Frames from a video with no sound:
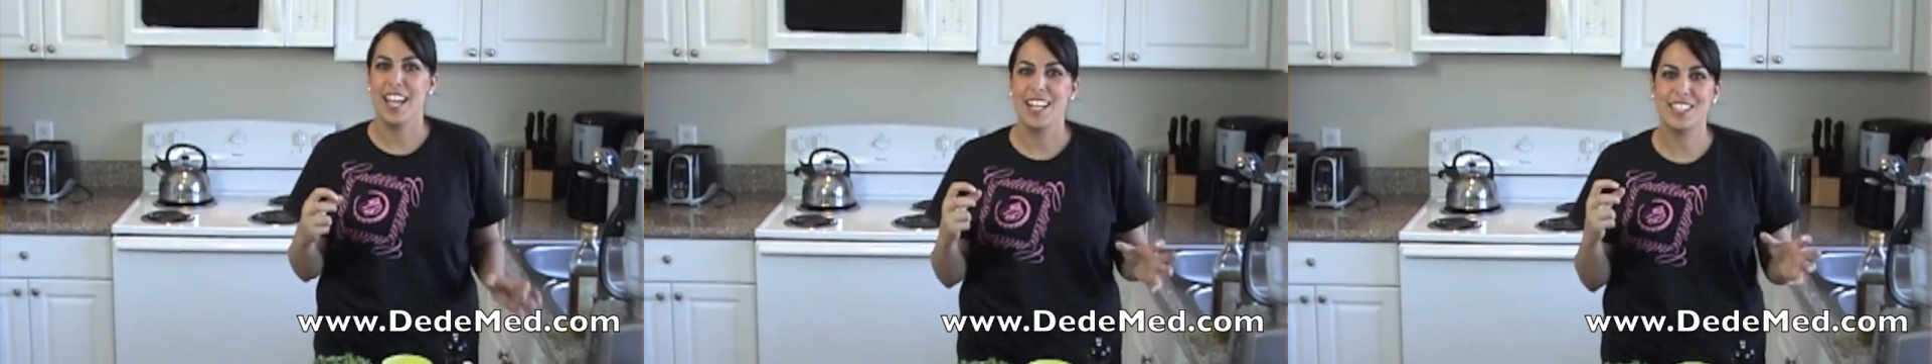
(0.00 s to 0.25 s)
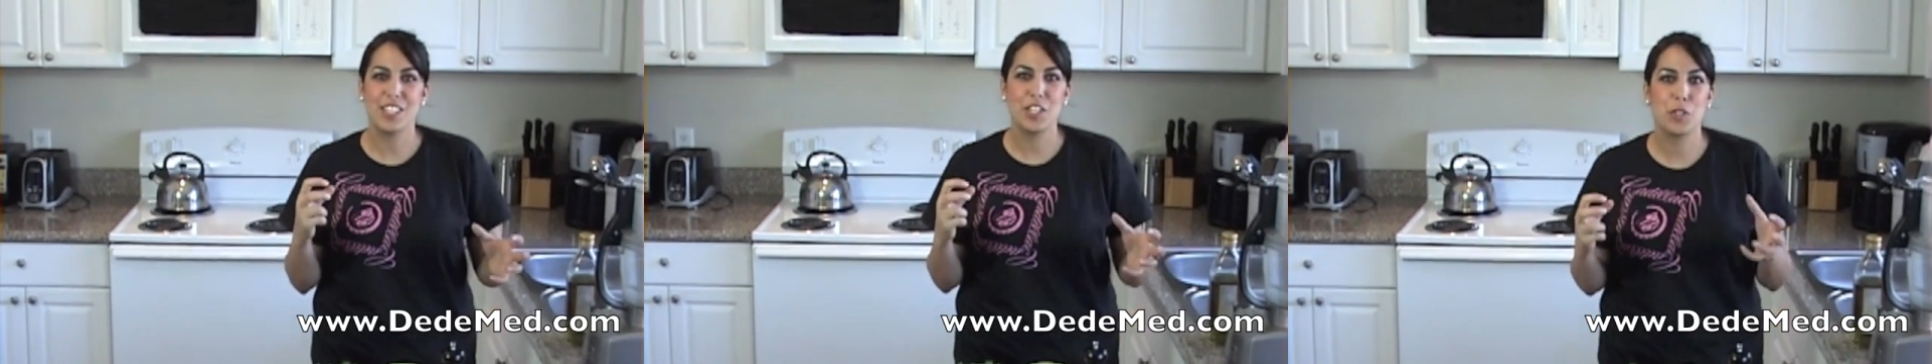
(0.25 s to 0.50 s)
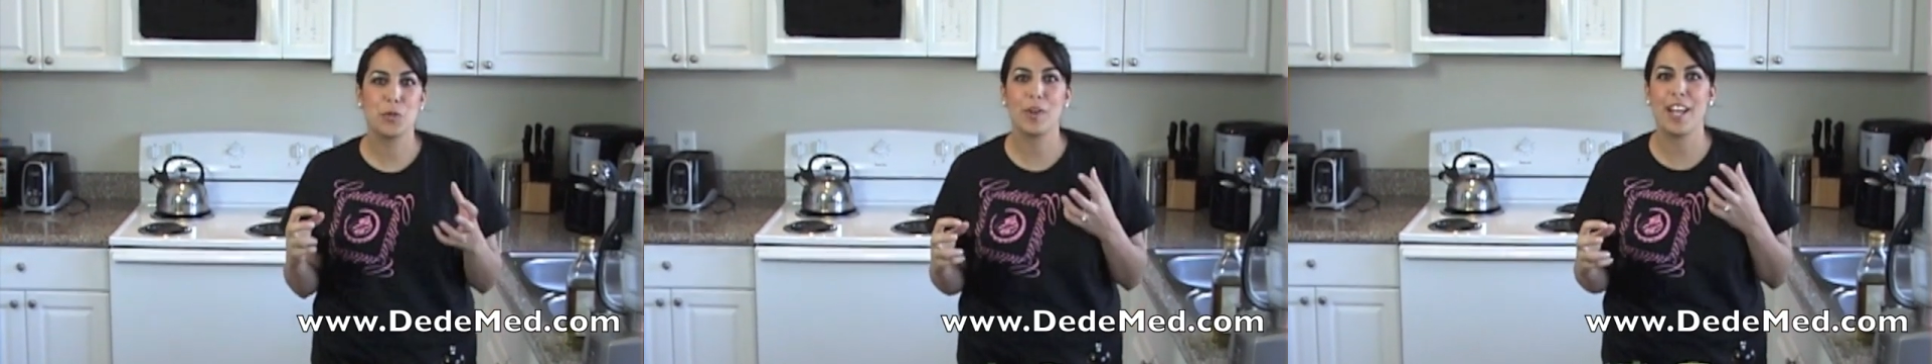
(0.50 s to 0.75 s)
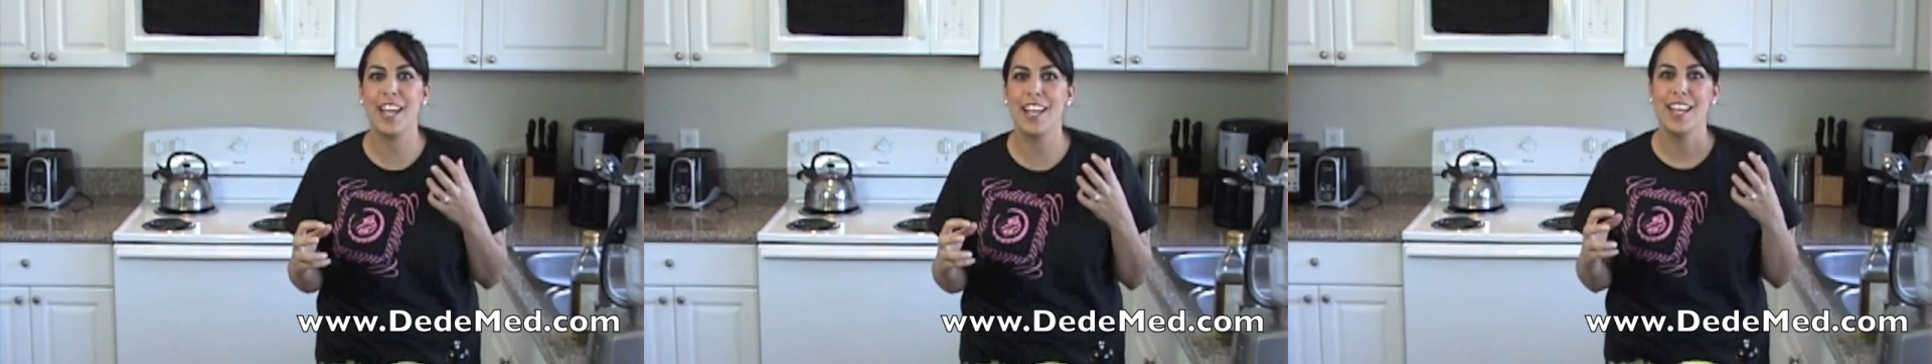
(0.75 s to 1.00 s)
It's a
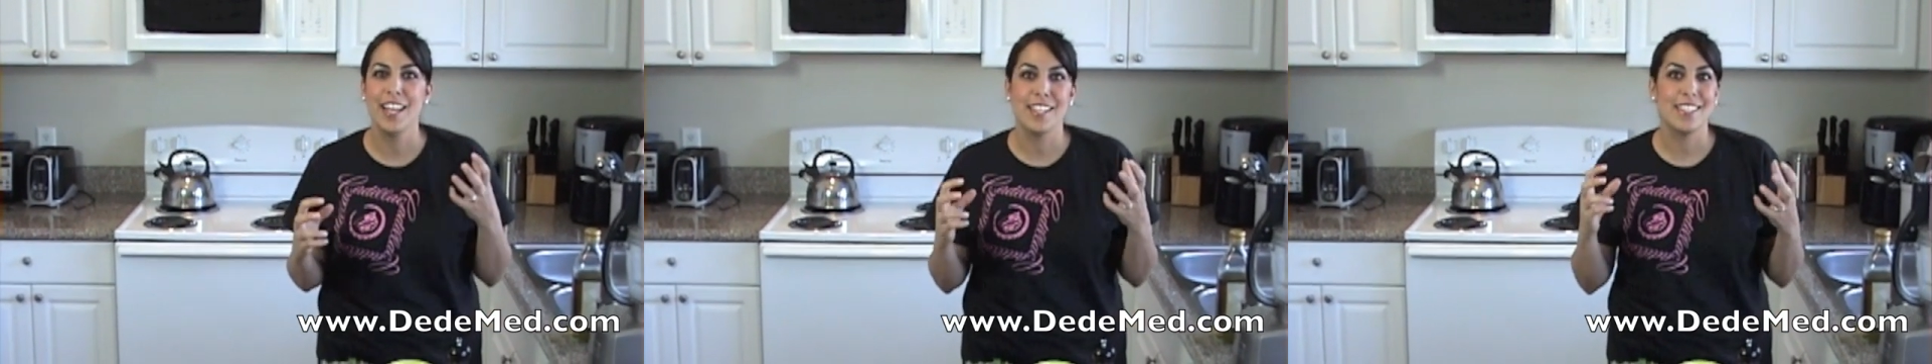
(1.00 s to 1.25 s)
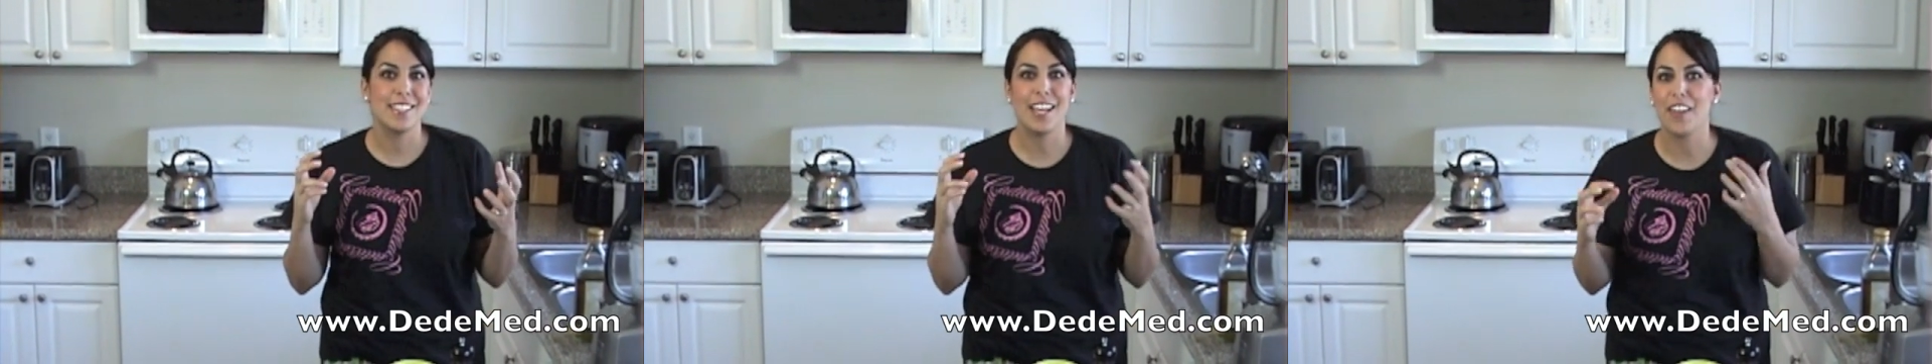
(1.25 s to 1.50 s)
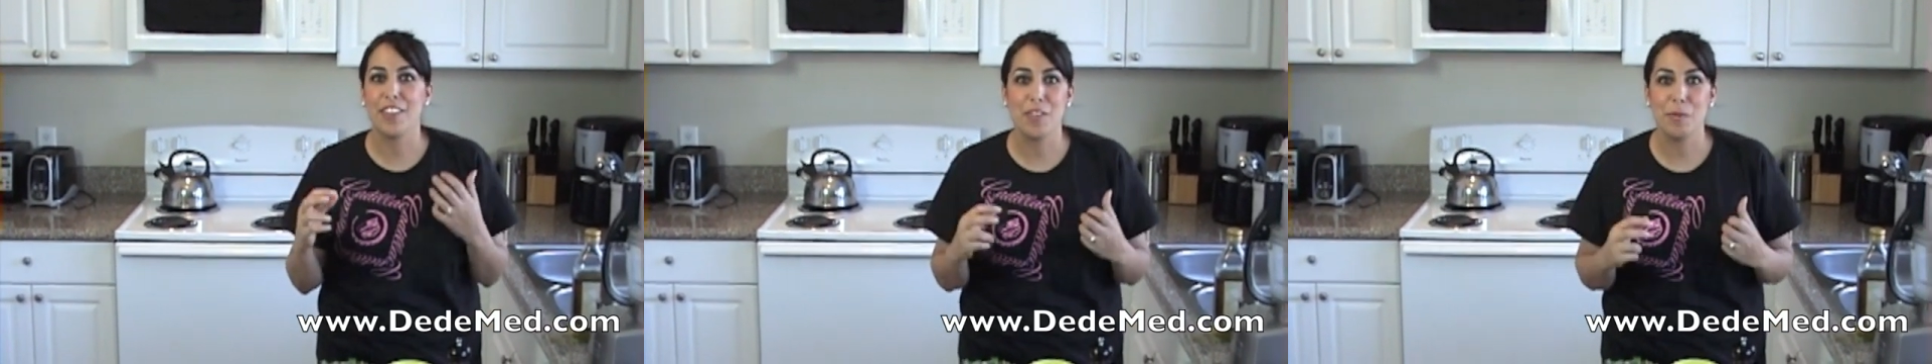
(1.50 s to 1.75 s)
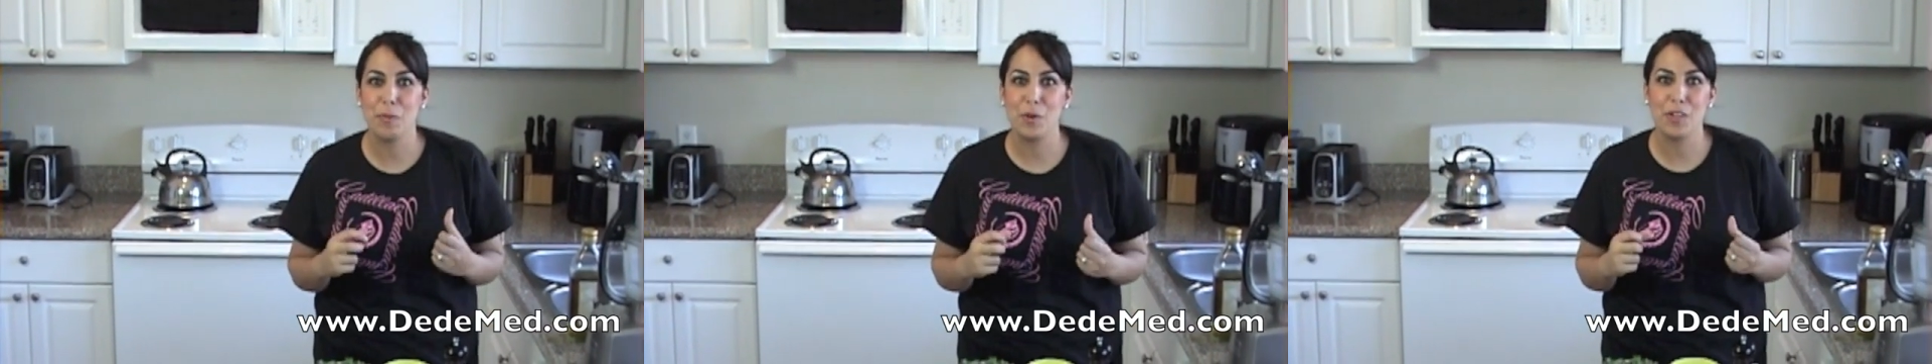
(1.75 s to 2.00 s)
great south of
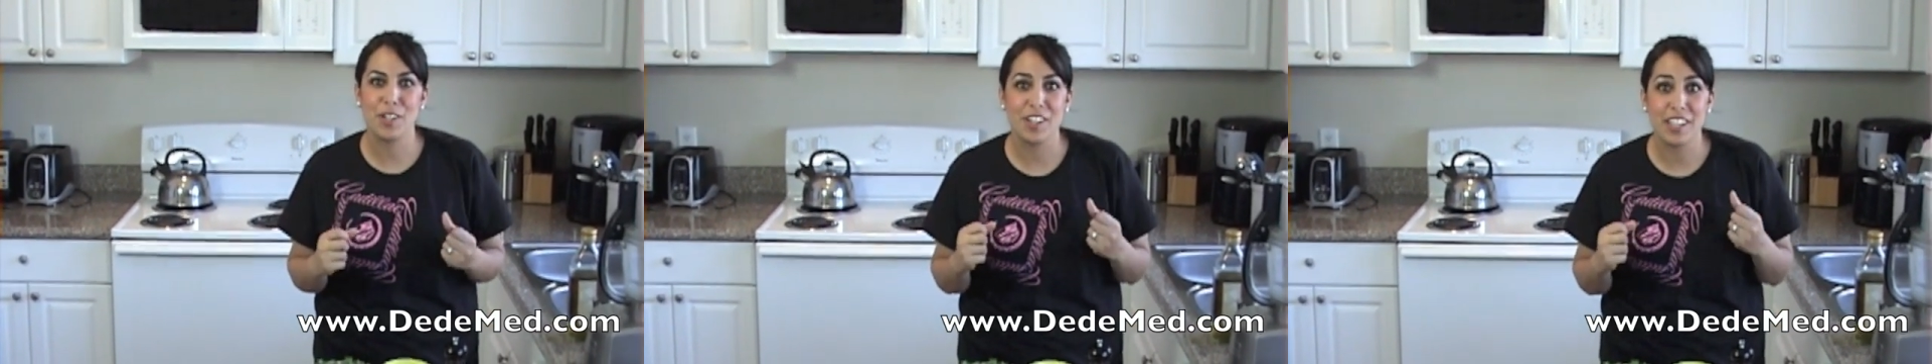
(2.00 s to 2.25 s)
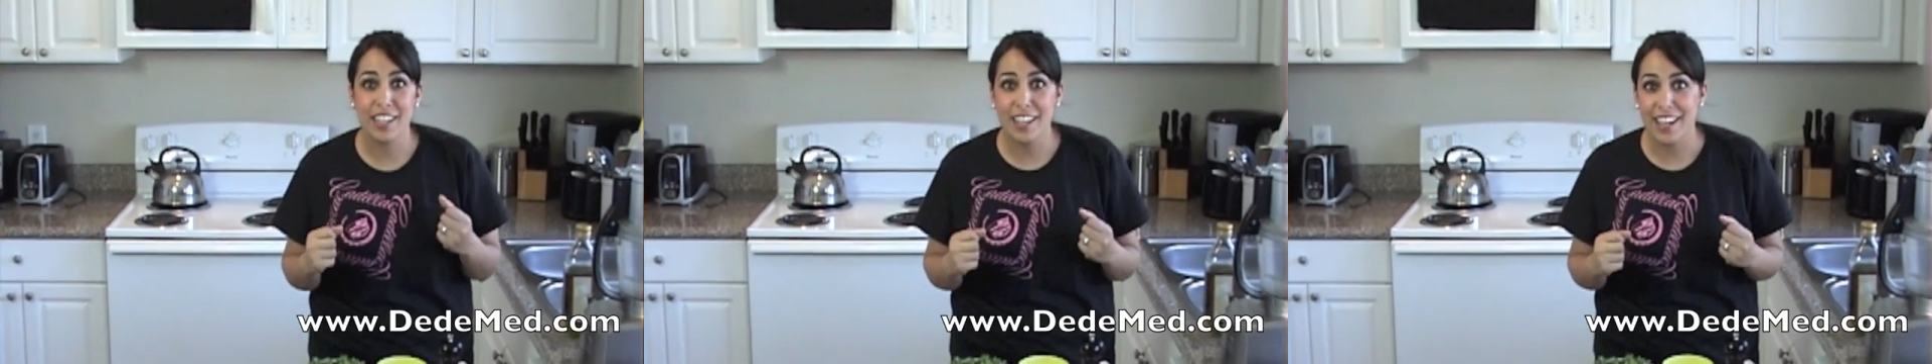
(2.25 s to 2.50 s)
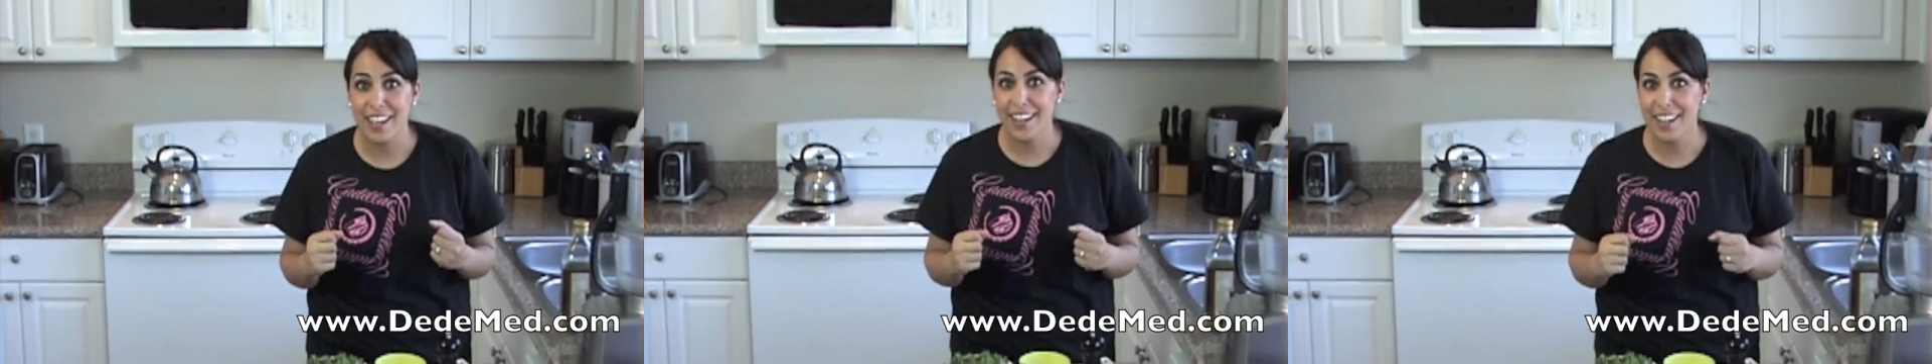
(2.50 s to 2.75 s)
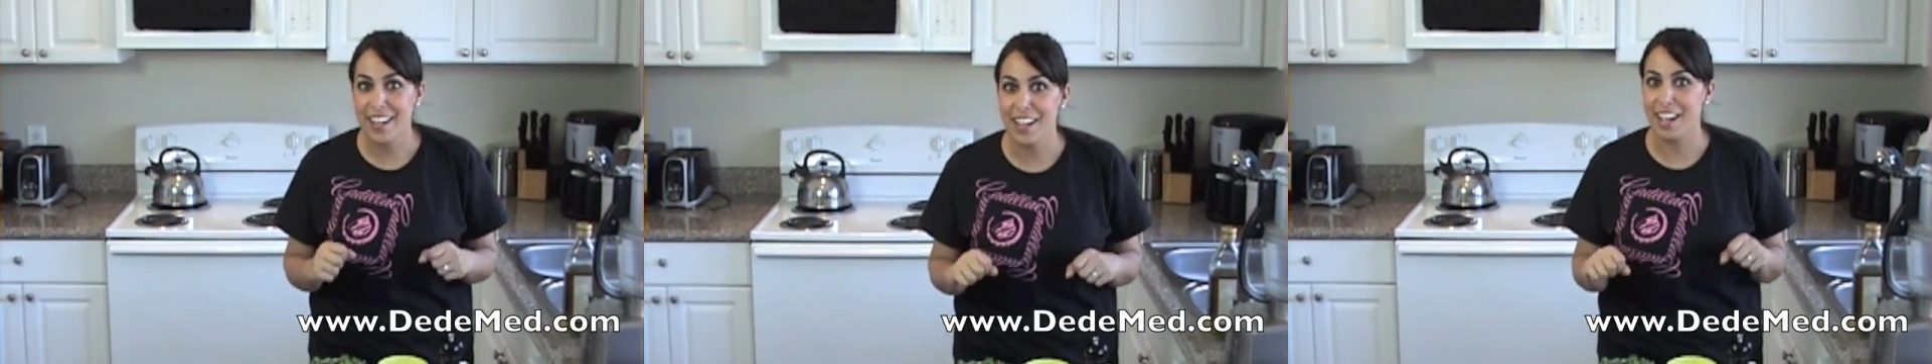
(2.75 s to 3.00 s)
the border
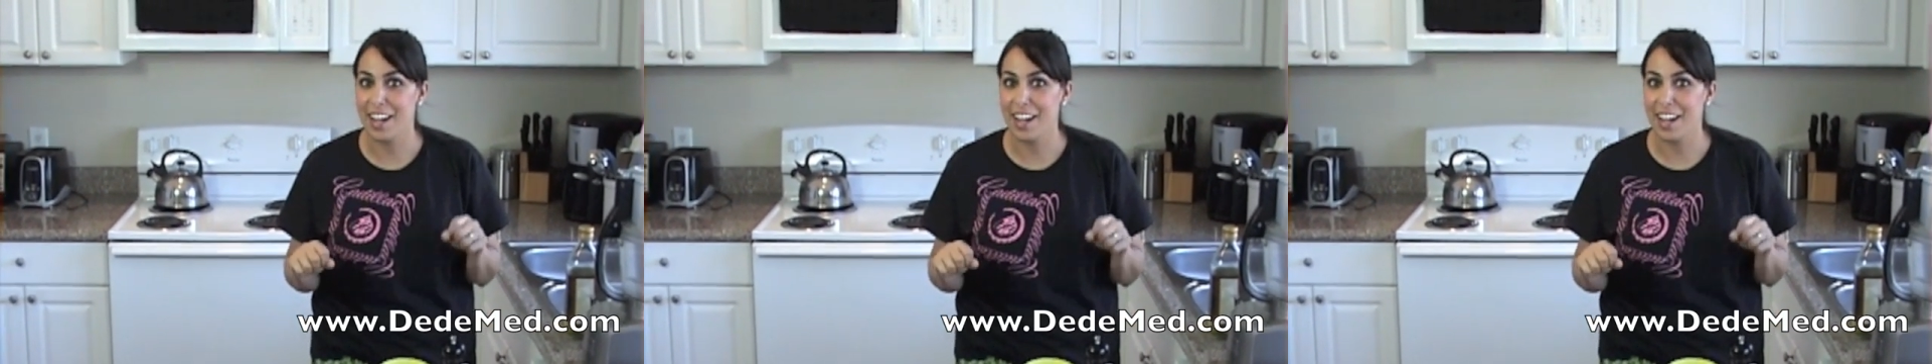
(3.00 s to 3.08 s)
kick.